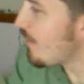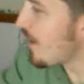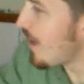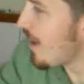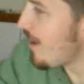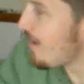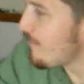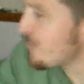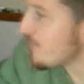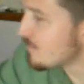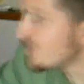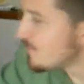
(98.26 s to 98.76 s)
that we
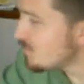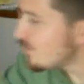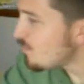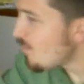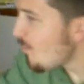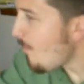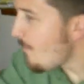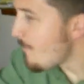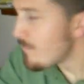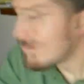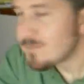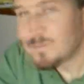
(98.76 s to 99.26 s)
have.
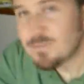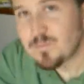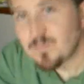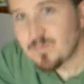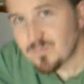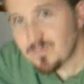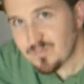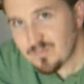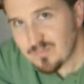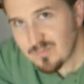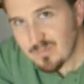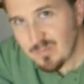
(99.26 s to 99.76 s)

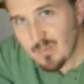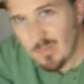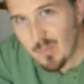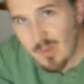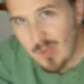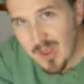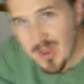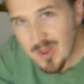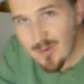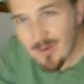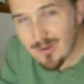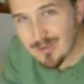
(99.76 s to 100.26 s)

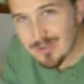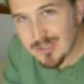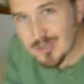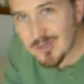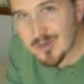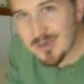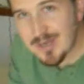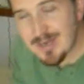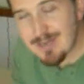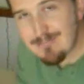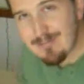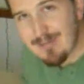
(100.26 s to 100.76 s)
You
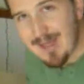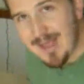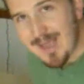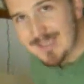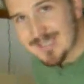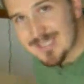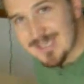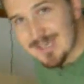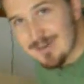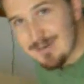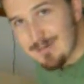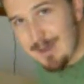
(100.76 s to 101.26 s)
also need
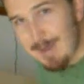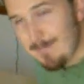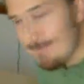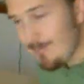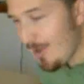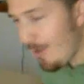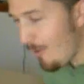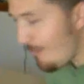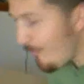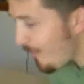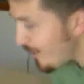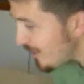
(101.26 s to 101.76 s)
plastic wrap.
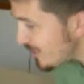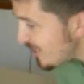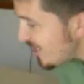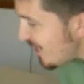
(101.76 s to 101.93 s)
Now